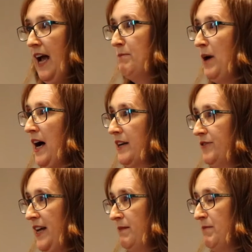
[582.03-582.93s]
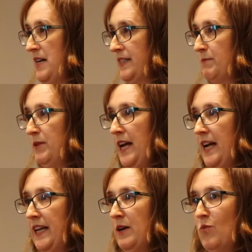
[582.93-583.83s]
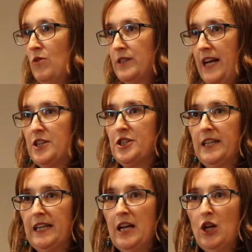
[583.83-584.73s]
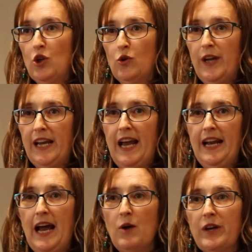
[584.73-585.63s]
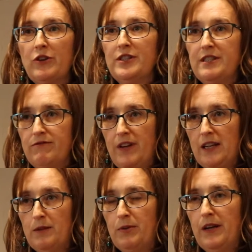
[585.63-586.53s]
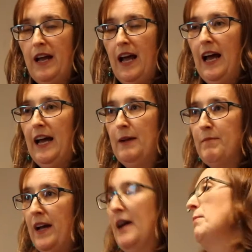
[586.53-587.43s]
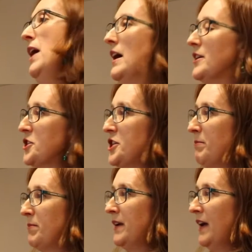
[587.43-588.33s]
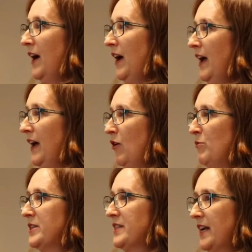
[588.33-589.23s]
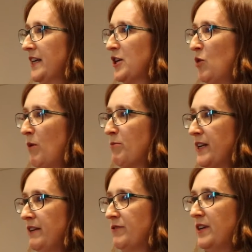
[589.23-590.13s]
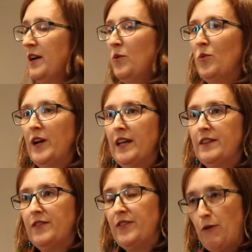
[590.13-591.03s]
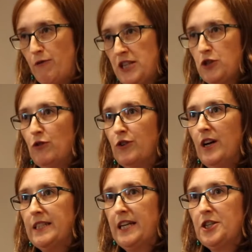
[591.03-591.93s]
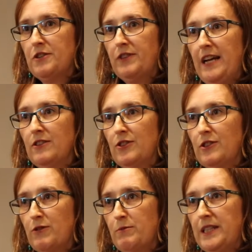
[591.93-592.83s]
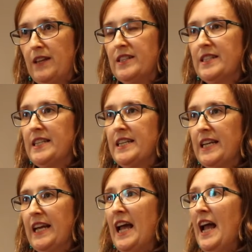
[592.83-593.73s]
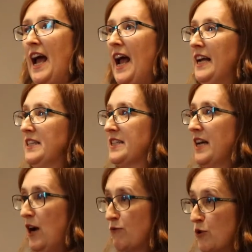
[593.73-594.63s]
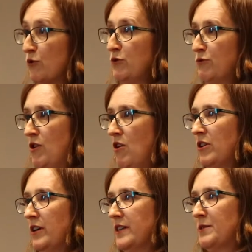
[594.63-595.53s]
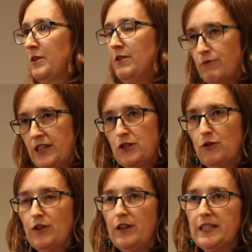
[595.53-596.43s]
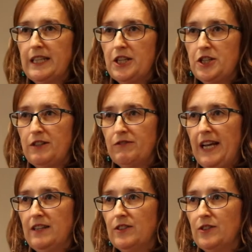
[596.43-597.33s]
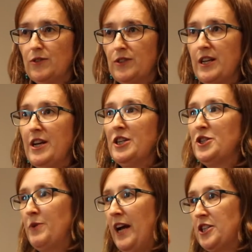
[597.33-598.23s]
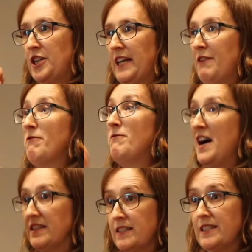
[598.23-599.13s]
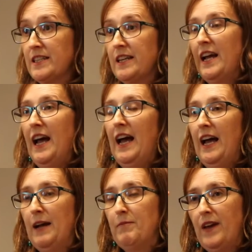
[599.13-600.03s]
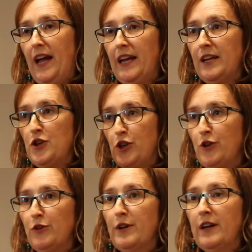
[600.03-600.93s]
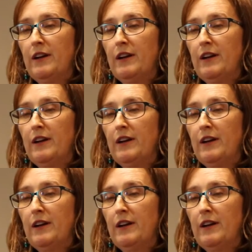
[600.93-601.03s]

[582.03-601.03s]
And part of that master planning was actually looking at how we could develop a partnership, almost like a cooperative, with the regional organisation of councils from southern Sydney and a rural ROC as well, regional organisation of councils, to actually fund a new